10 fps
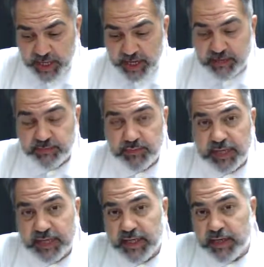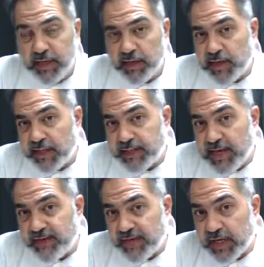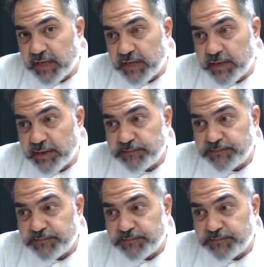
and being and having a